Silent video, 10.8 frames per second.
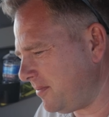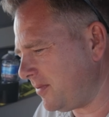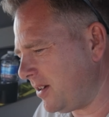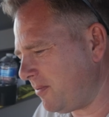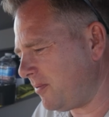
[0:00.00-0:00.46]

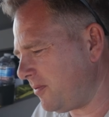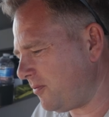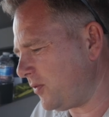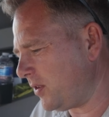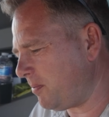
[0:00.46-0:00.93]

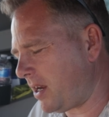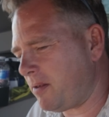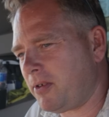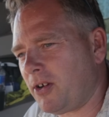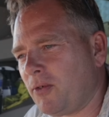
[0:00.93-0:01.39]
with the
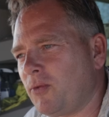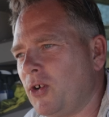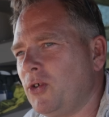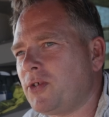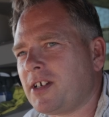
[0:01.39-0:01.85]
baby en
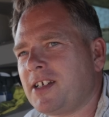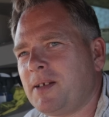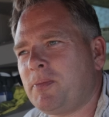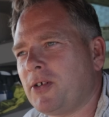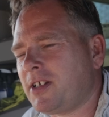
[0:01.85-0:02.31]
route, as
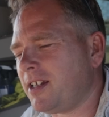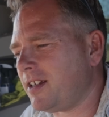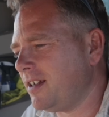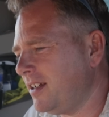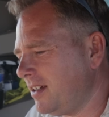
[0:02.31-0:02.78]
he put it.